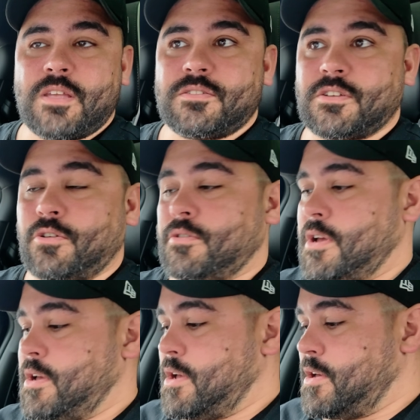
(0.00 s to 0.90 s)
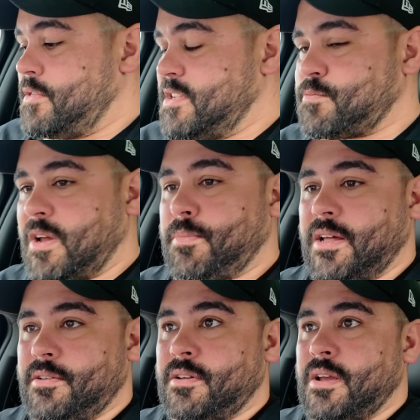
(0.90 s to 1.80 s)
So this one
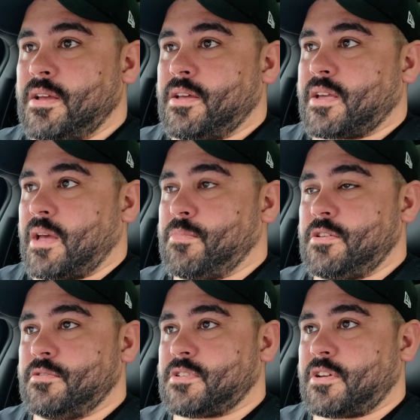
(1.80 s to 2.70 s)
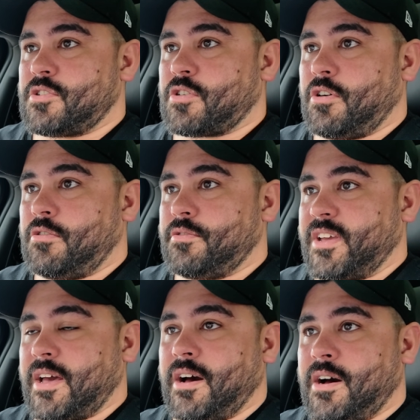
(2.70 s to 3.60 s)
button can be used to control
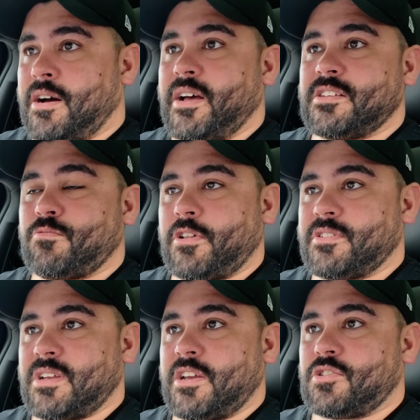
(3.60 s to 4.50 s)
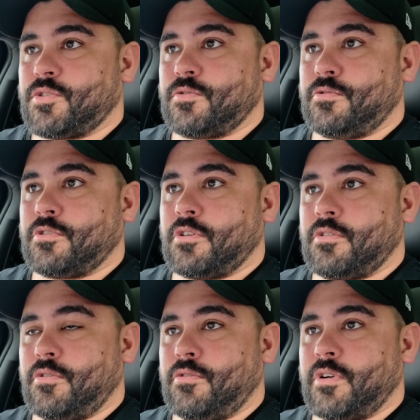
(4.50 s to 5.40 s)
the car as well as Android Auto
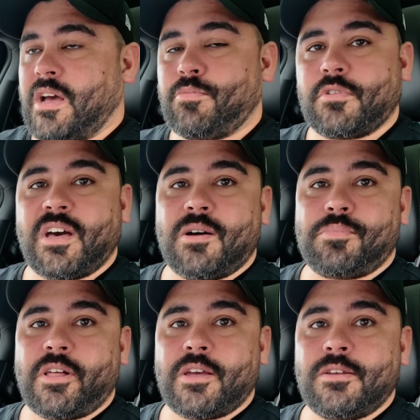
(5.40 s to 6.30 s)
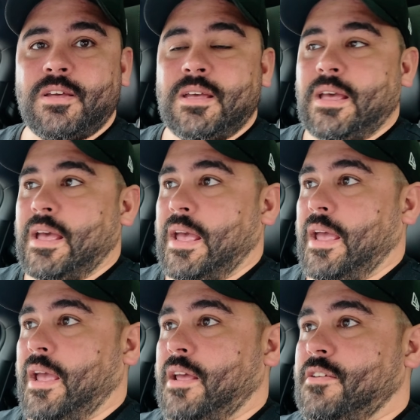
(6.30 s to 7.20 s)
or Apple CarPlay.
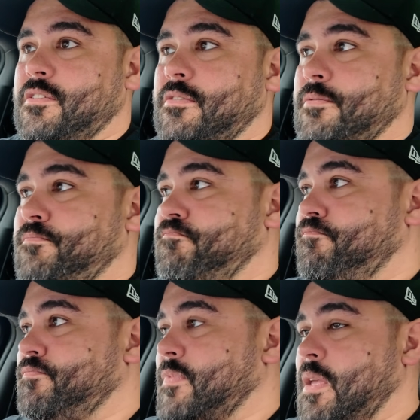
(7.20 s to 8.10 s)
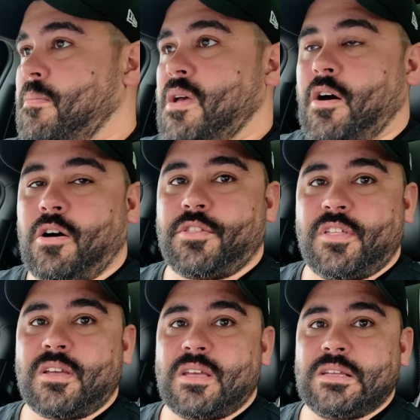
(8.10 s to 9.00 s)
And I
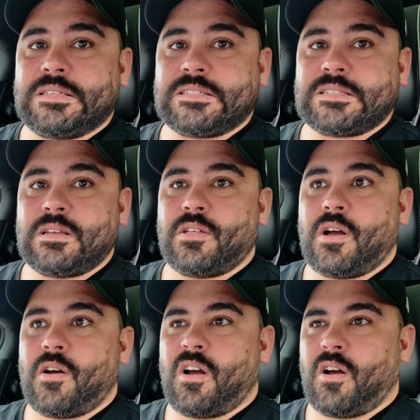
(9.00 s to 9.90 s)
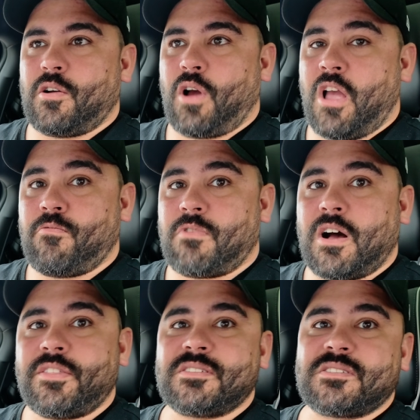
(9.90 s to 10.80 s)
think it's a
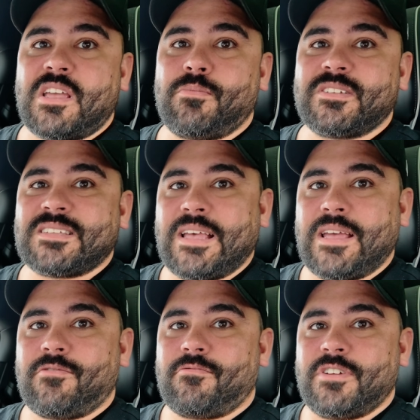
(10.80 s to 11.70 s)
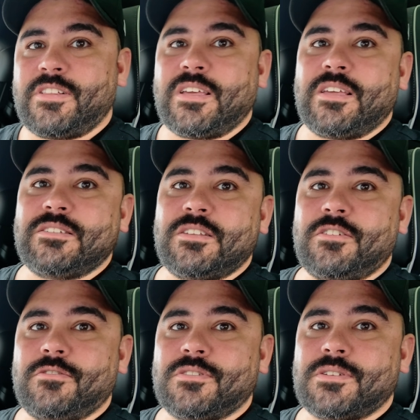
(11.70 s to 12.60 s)
rather seamless and really easy to
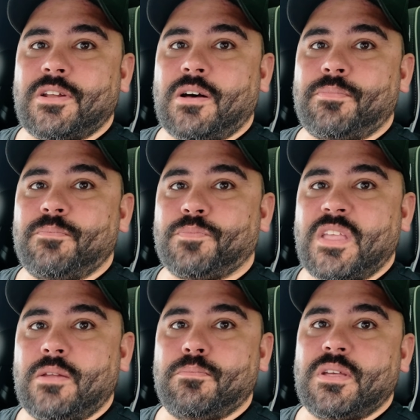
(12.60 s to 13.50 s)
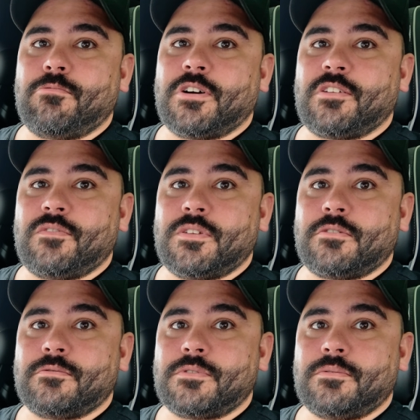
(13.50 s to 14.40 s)
use setup in BYD
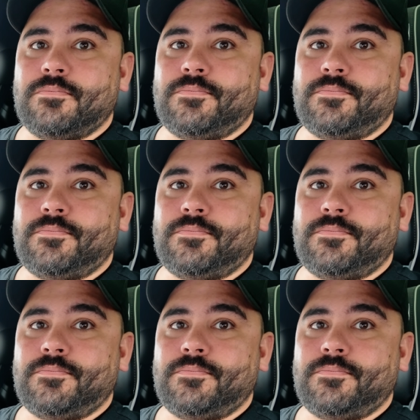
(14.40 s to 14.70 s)
vehicles.